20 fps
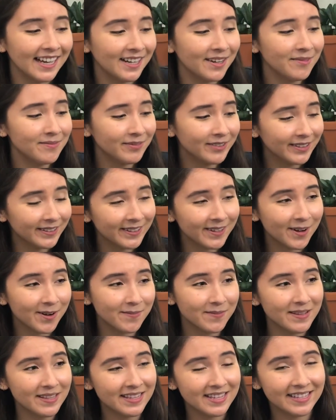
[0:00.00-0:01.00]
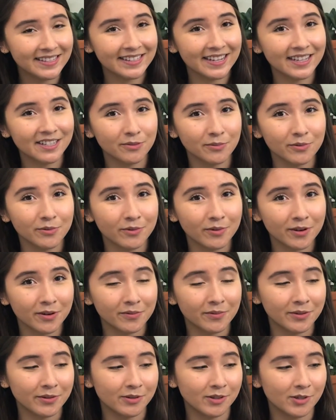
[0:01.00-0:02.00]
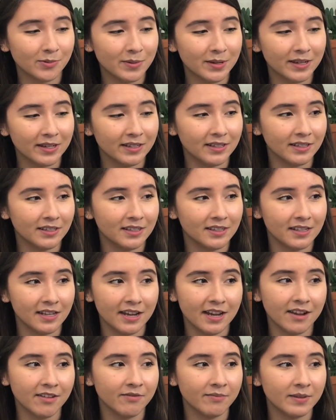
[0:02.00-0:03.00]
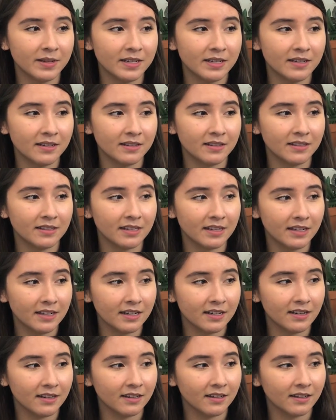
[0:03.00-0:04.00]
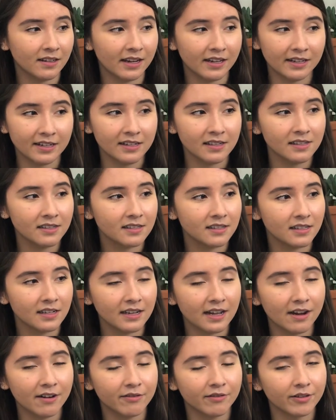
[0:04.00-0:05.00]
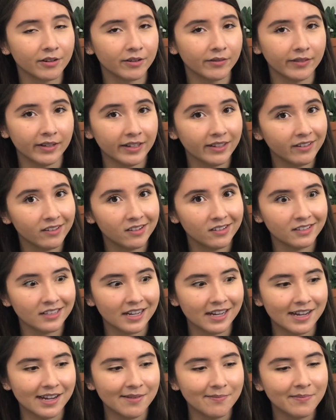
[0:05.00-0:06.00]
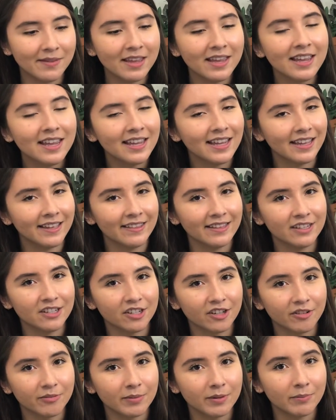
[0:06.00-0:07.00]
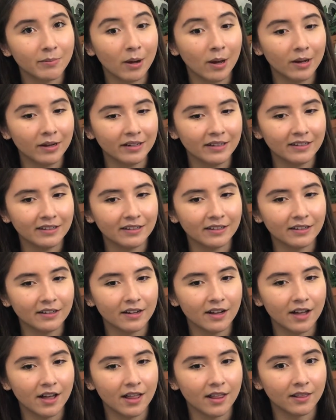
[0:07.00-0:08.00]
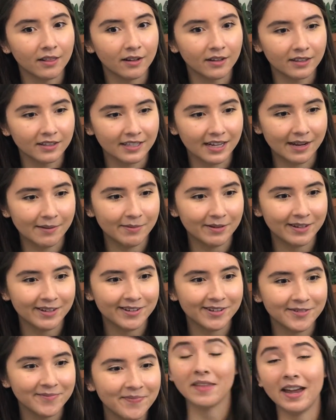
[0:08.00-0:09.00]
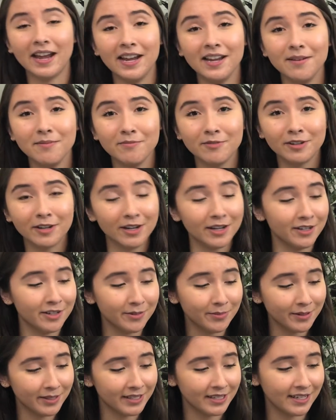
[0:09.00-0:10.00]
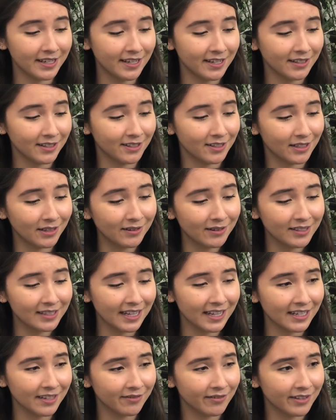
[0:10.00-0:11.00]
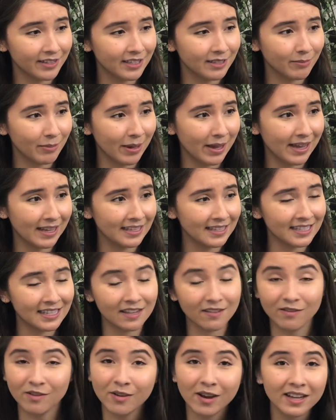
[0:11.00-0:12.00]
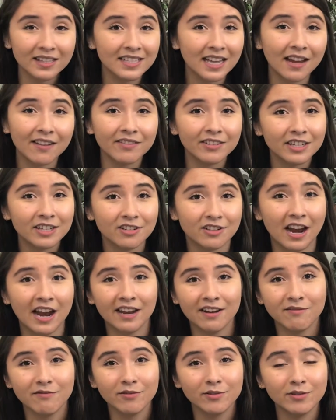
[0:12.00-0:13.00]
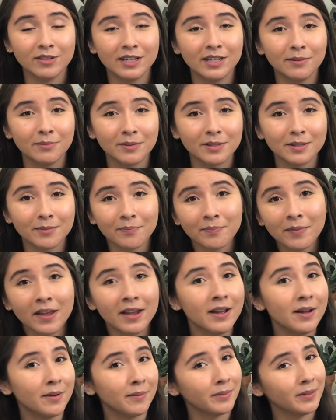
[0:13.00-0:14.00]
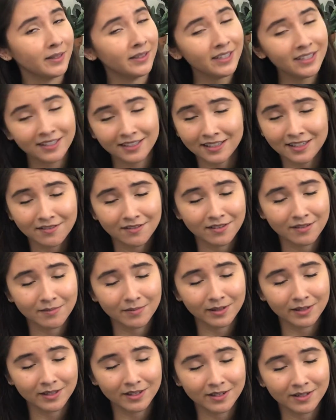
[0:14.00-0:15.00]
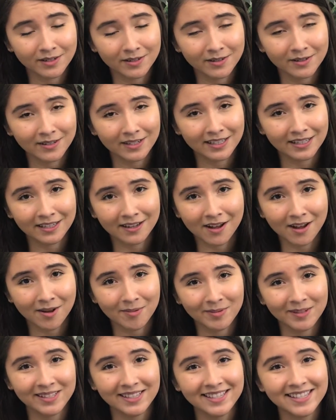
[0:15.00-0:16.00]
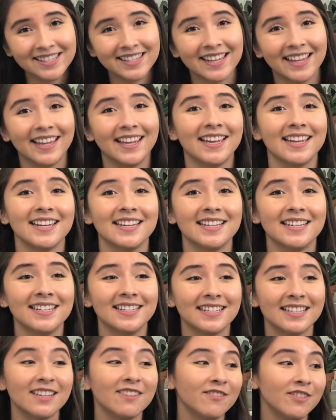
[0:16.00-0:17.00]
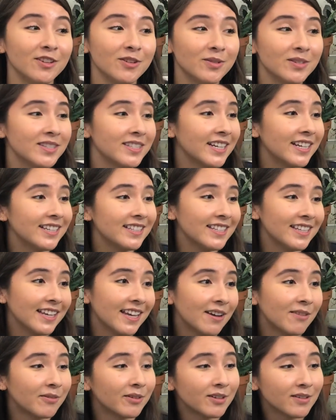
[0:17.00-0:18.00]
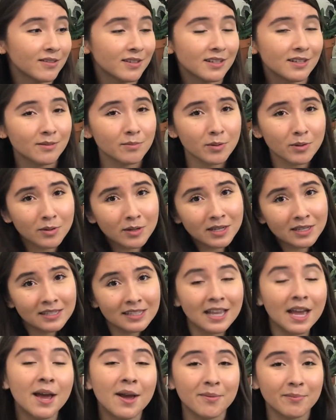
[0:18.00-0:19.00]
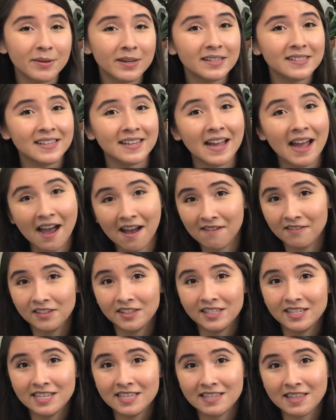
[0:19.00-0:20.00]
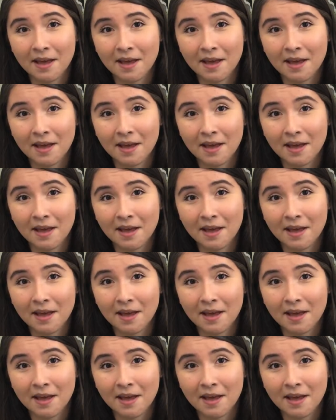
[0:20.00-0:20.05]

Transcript: and I'm really hoping these guys will grow roots because they have been sitting, cutting, sitting out for a very long time and they should have been potted a long time ago. I am 100% so excited for these plants. If you guys have any dragon fruit tips, please leave them below in the comments. And if you decide to get one of these beauties, because I have seen